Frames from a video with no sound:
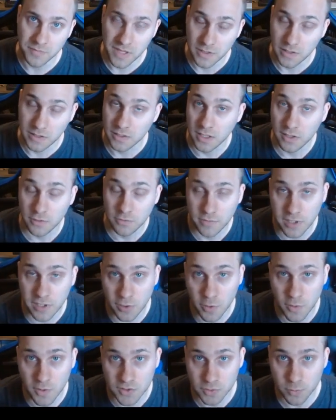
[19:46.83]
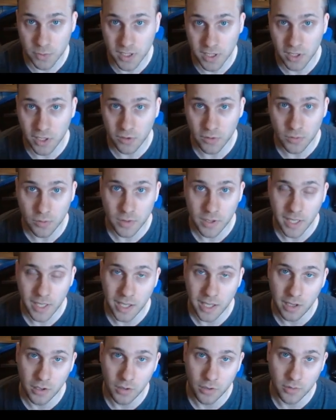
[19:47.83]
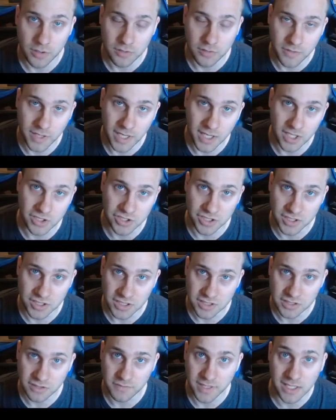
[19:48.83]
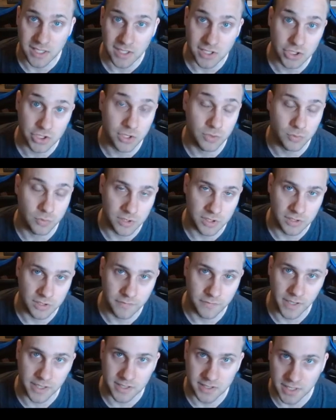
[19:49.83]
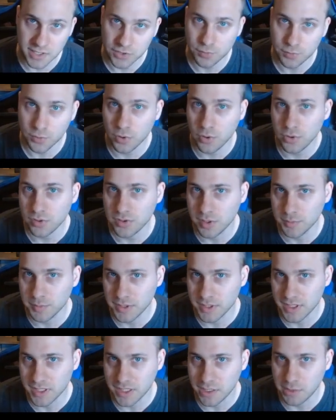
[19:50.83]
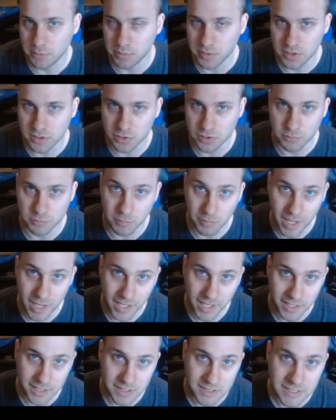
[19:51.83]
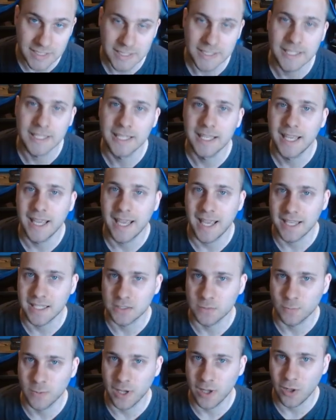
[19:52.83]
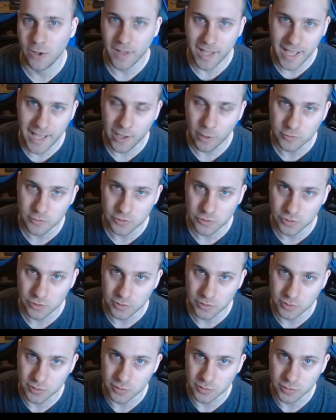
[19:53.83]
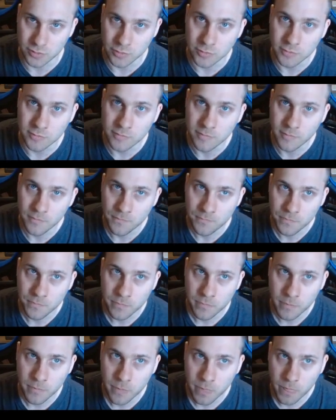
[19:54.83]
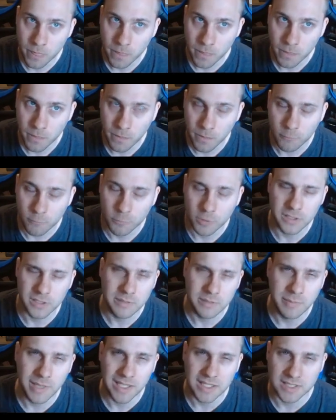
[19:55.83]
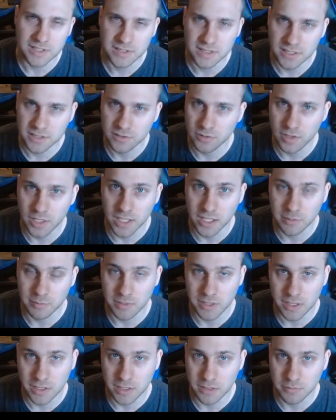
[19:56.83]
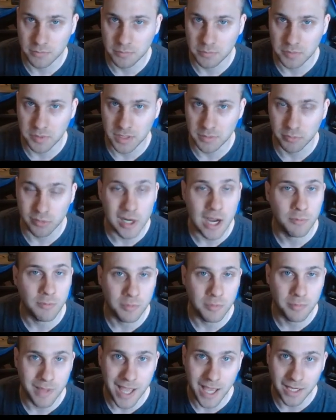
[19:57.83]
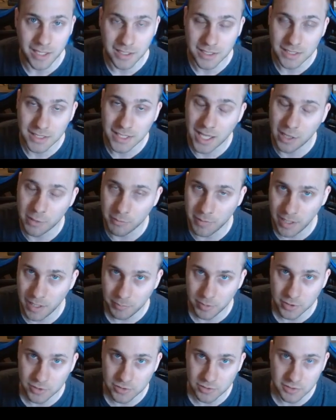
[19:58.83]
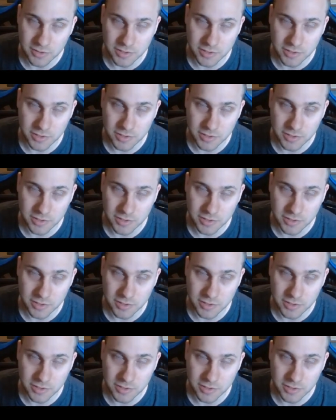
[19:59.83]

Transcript: in another video as well, how advantage and disadvantage can really affect dice roll, something to keep in your mind. as well how to really make a single enemy be problematic. Now, in my personal